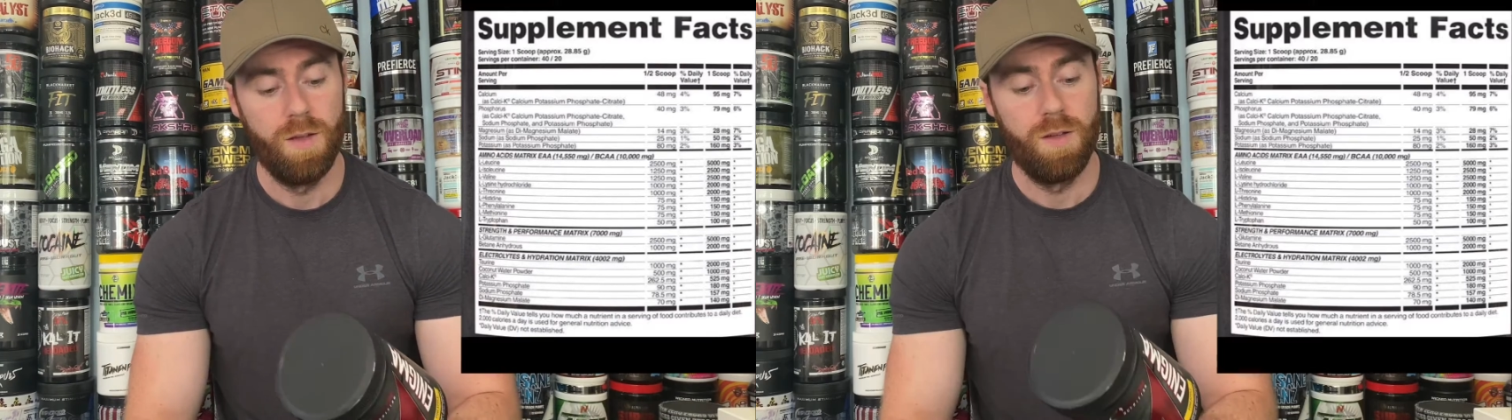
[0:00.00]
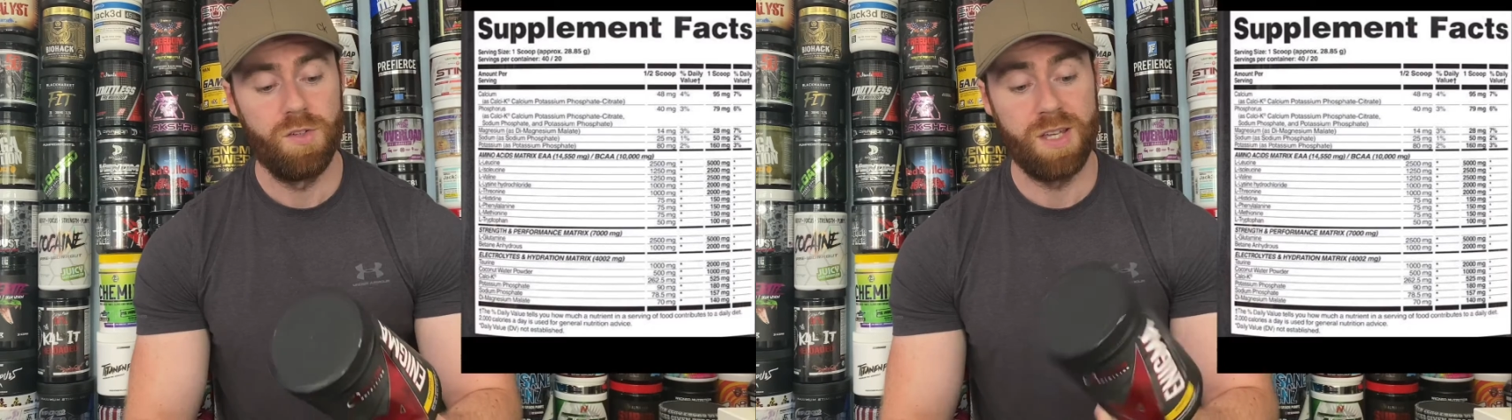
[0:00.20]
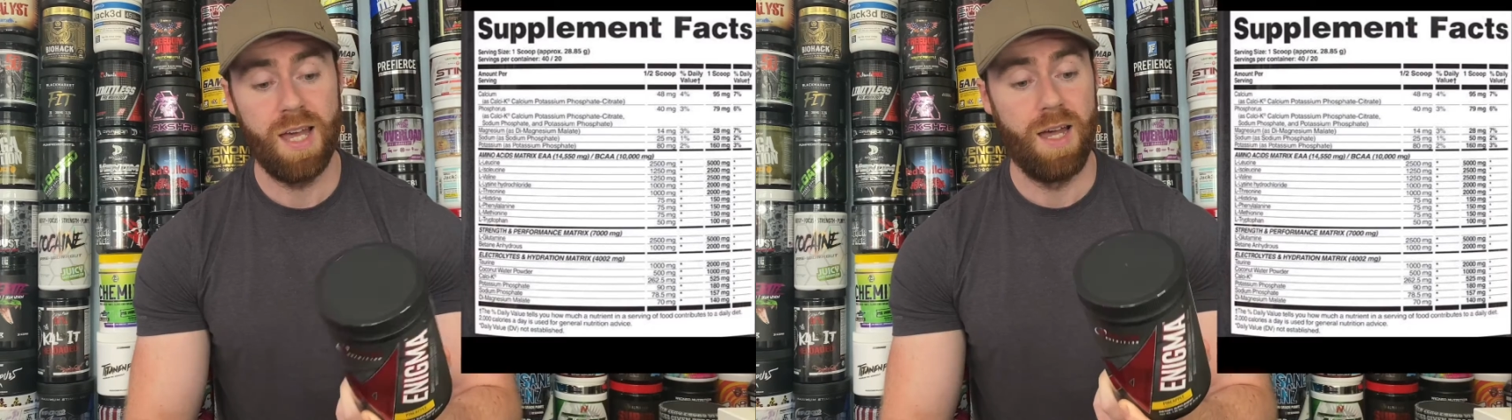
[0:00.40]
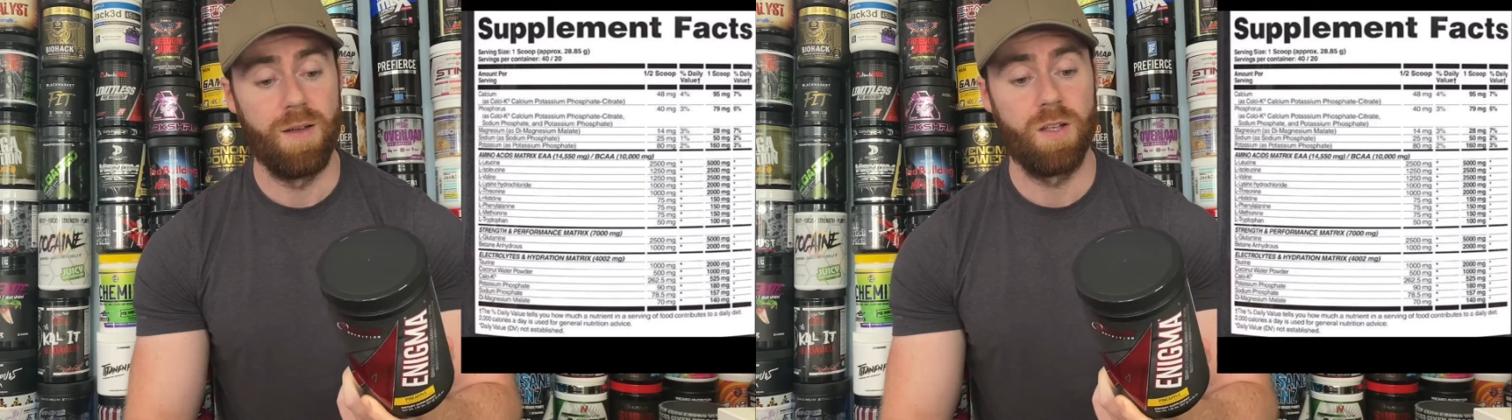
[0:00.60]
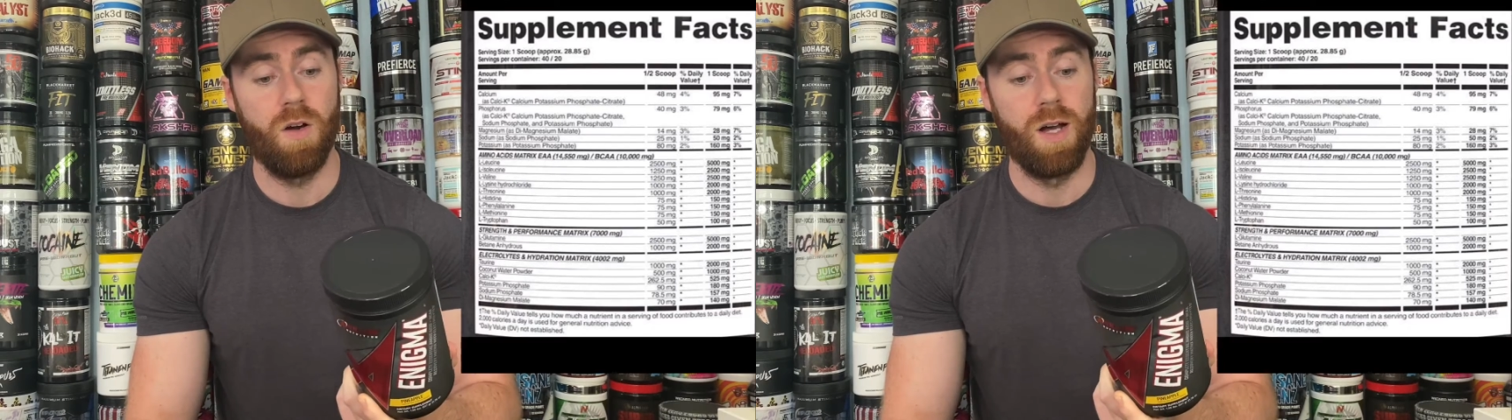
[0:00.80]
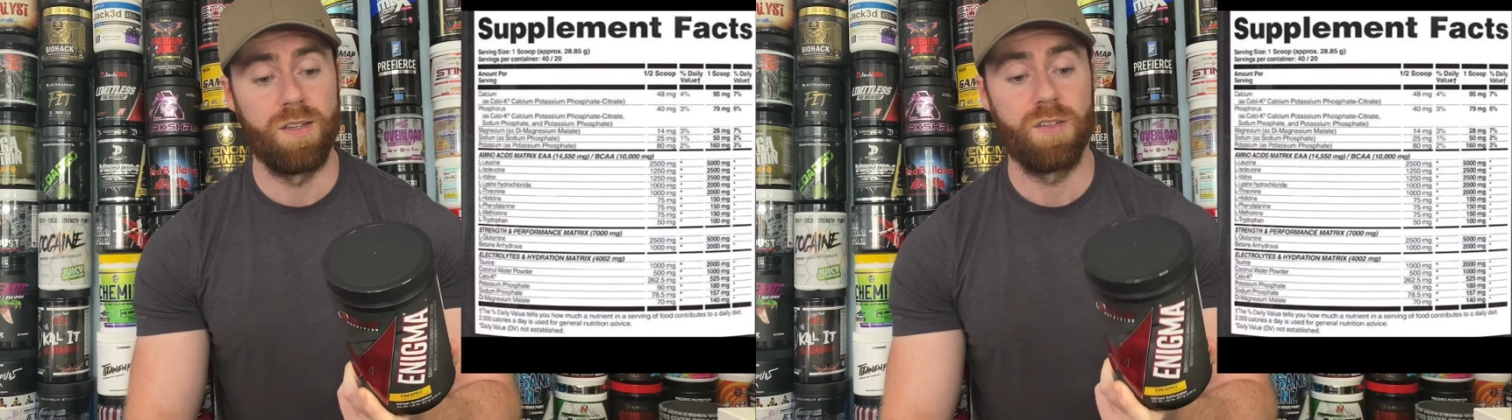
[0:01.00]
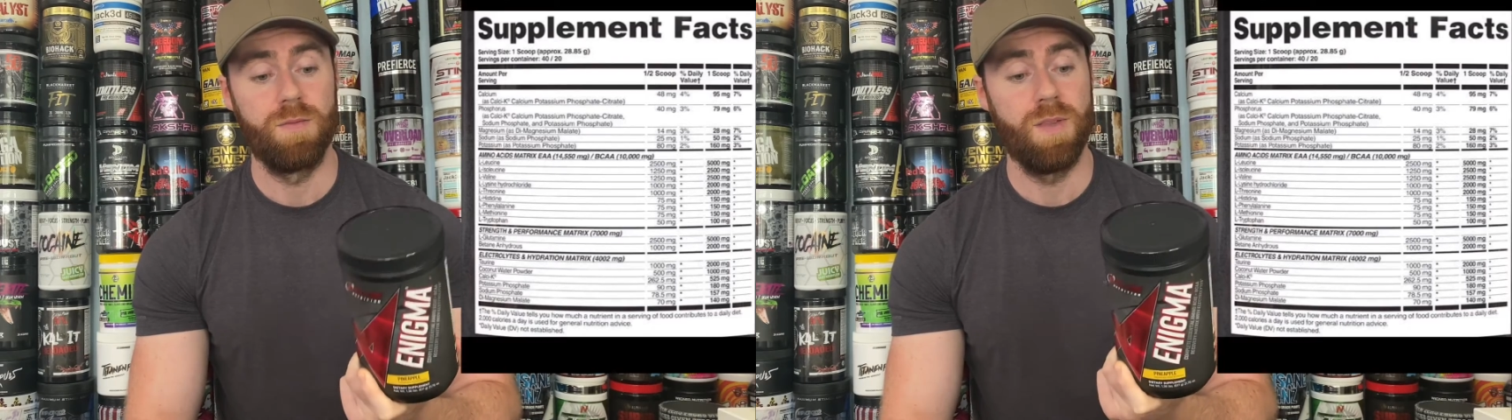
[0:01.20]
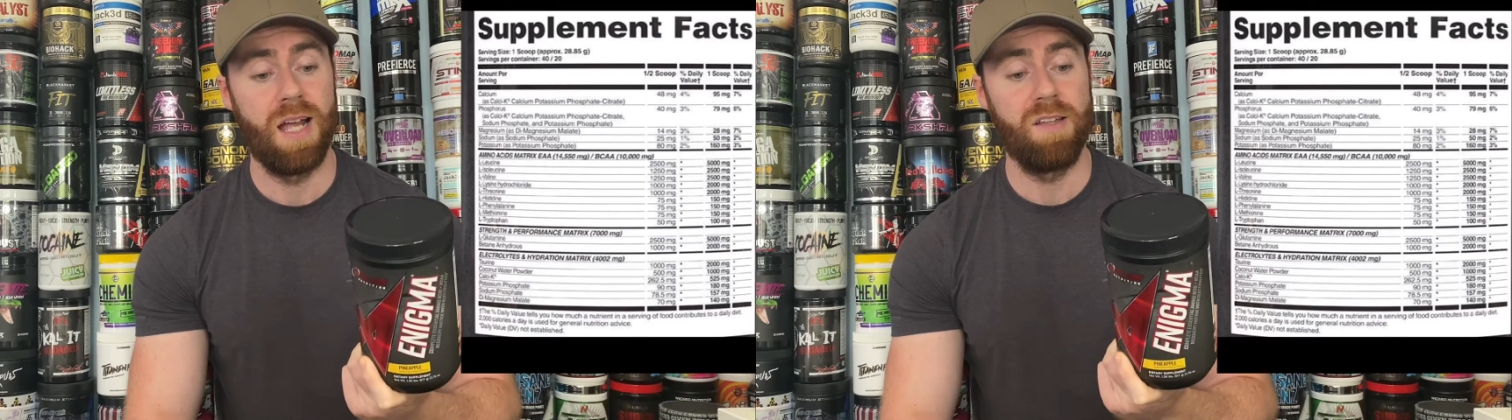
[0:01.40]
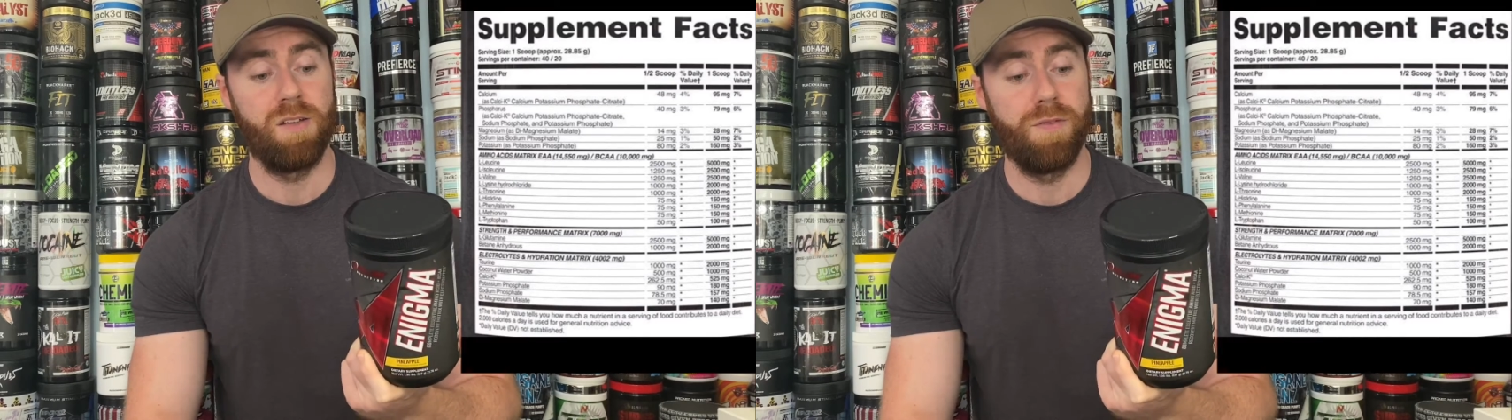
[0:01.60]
So yeah, guys, that is a